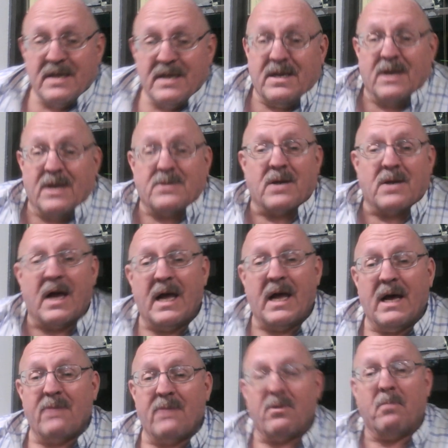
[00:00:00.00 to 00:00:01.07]
yes, I
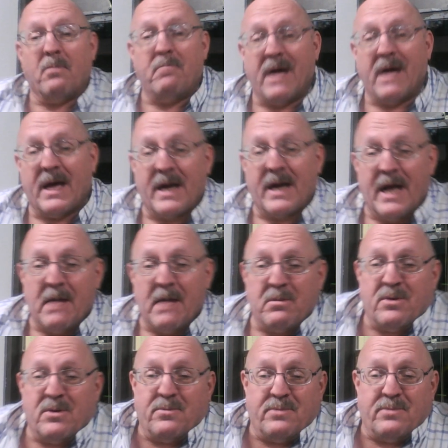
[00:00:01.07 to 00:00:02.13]
have a bad
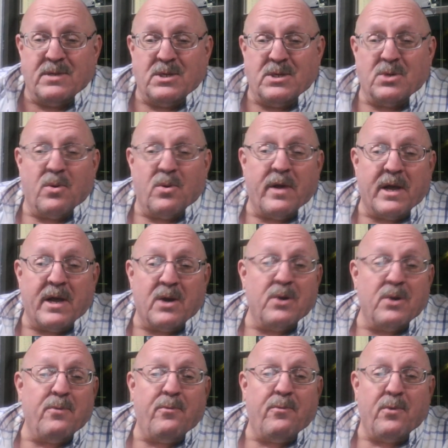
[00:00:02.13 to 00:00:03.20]
habit of enjoying
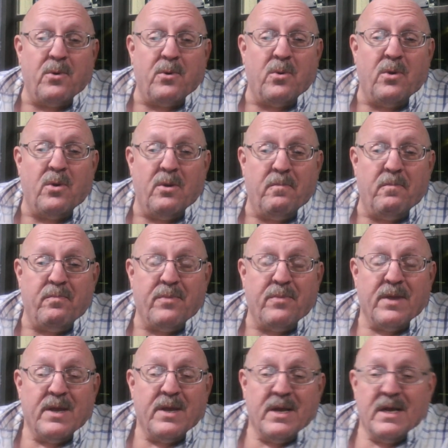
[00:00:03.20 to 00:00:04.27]
good food.
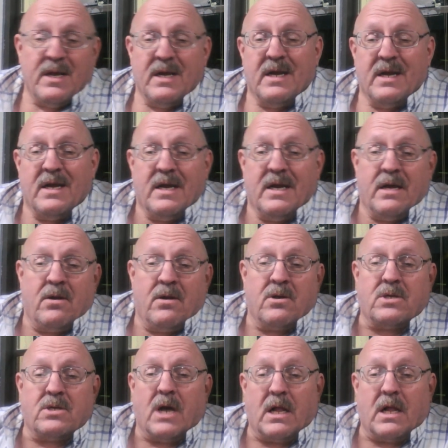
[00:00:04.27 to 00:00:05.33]
And her
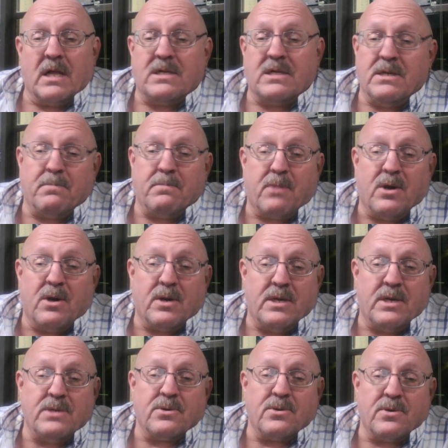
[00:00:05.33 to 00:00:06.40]
chocolate chip
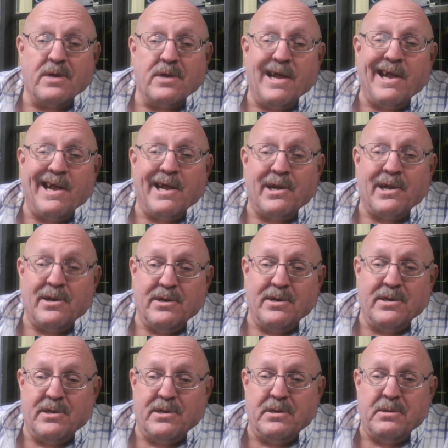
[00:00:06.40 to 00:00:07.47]
cookies are dang
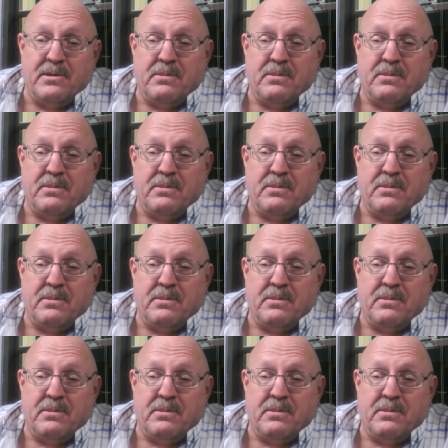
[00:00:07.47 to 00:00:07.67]
good.